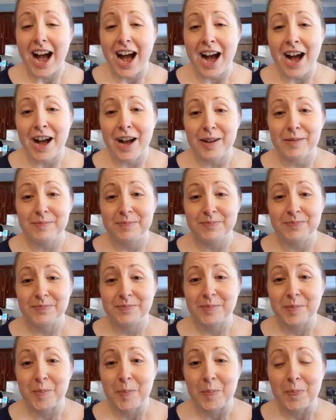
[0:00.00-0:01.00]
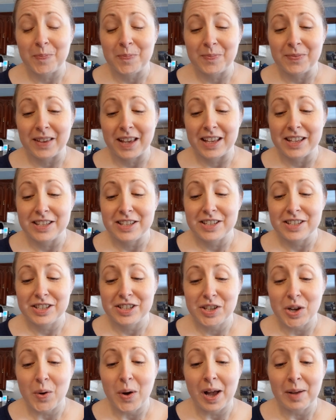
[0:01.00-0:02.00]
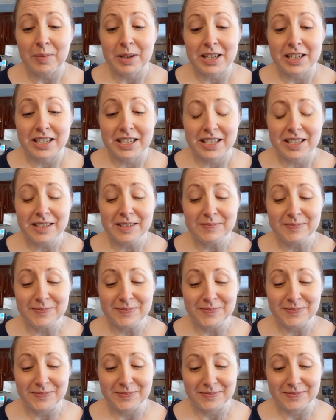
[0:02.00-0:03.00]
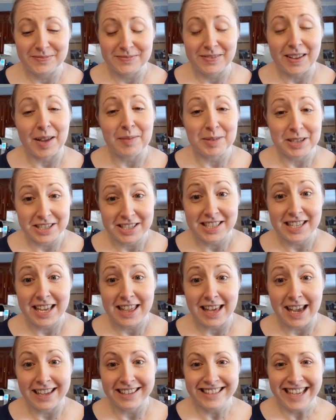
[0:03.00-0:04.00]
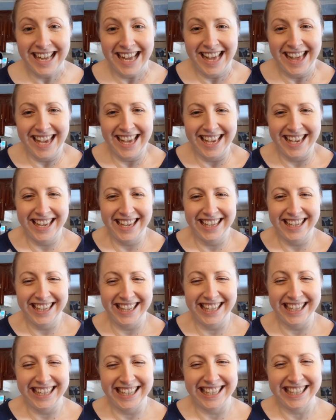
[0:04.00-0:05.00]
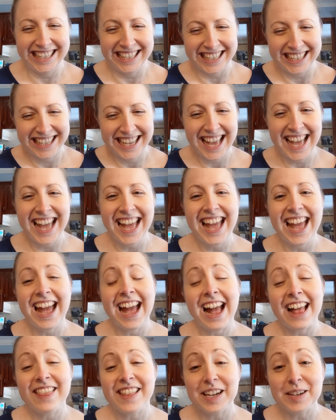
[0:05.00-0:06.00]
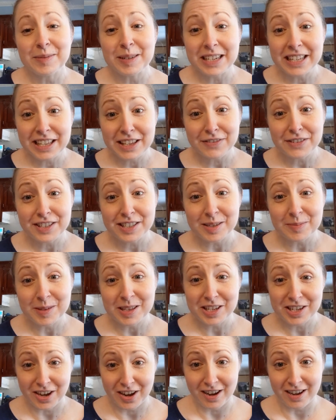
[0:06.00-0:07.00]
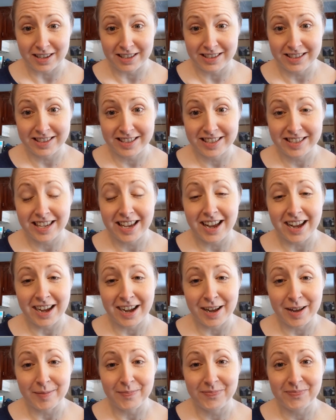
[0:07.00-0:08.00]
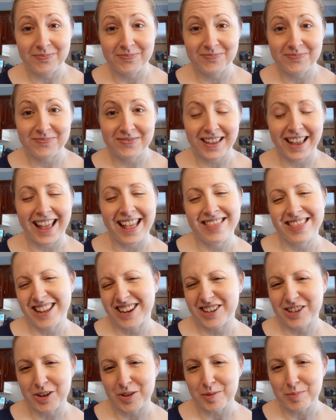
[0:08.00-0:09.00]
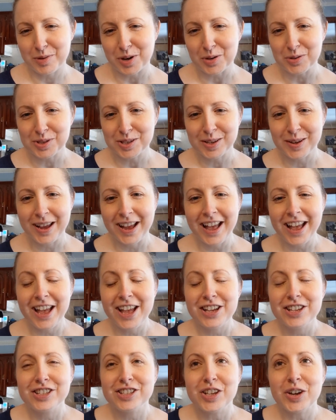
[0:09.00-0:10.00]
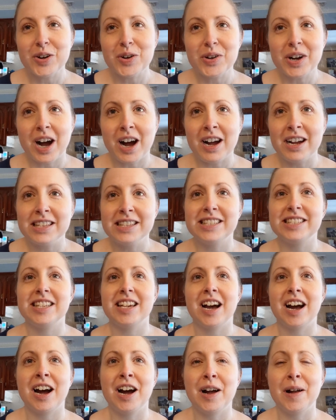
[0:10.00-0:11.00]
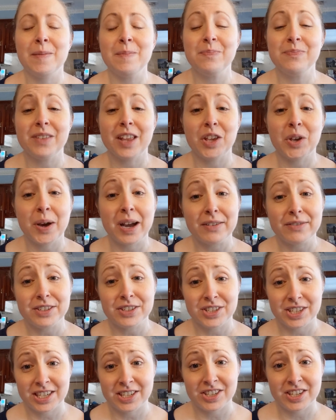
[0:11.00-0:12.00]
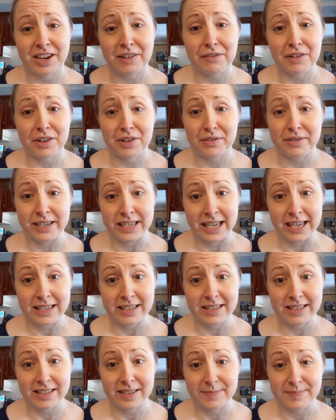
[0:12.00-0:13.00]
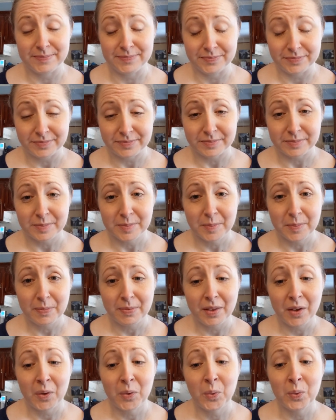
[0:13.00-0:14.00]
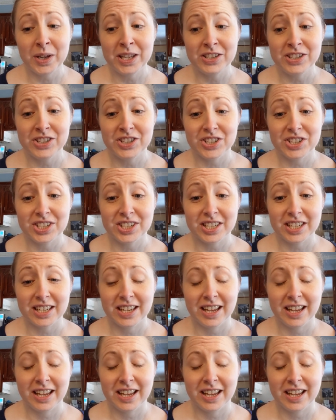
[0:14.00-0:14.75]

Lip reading: Um, so I'm gonna say that, and then I'm gonna give you some of the cons, and then I'll go to pros. So cons, you have to change it every 3 days, which